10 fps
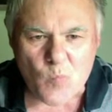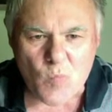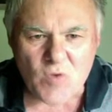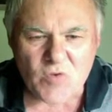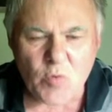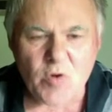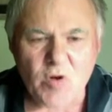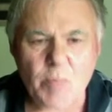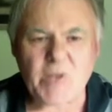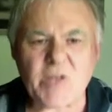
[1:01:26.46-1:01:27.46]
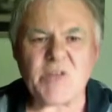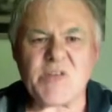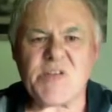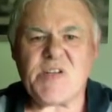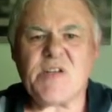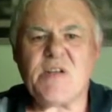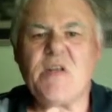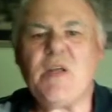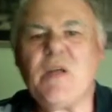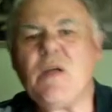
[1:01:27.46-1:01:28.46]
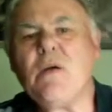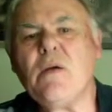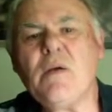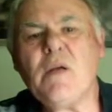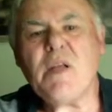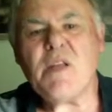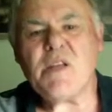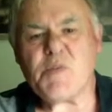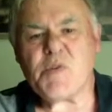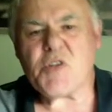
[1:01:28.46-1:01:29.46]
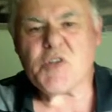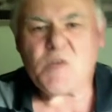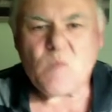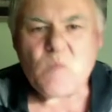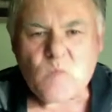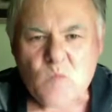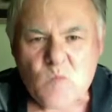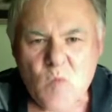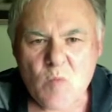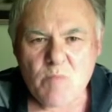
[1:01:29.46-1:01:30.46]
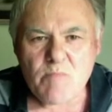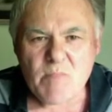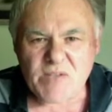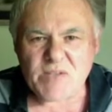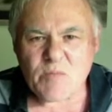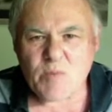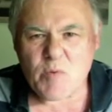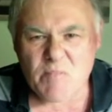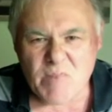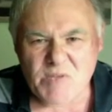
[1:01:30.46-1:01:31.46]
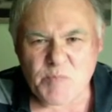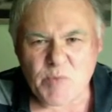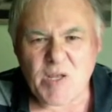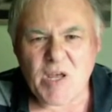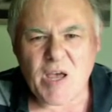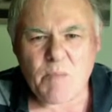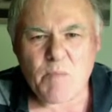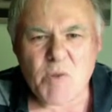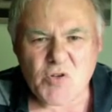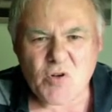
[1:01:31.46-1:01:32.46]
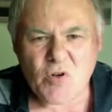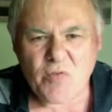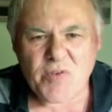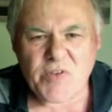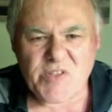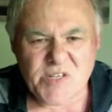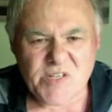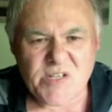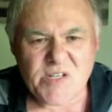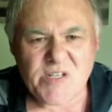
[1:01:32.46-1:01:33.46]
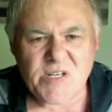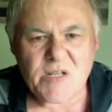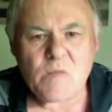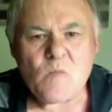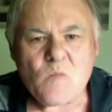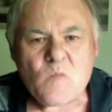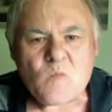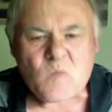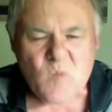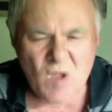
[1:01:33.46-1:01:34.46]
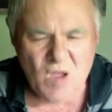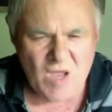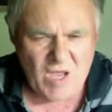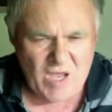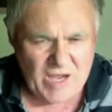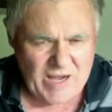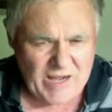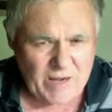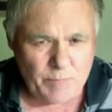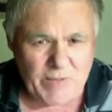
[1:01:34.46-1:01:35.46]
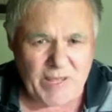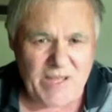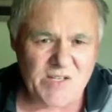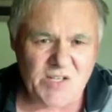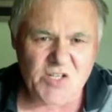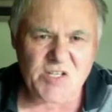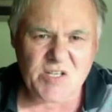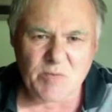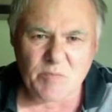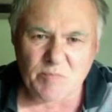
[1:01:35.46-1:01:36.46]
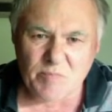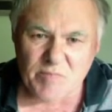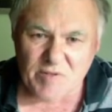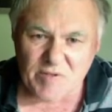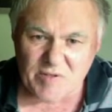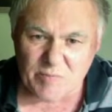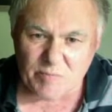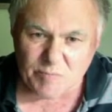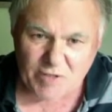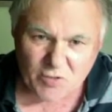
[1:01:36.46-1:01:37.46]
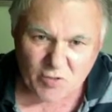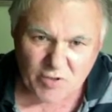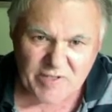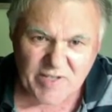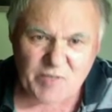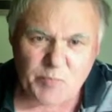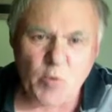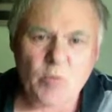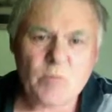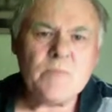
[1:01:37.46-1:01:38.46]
So we've got to be consistent here in this position. We must be a measure of consistency. And our plans are just to play knight takes pawn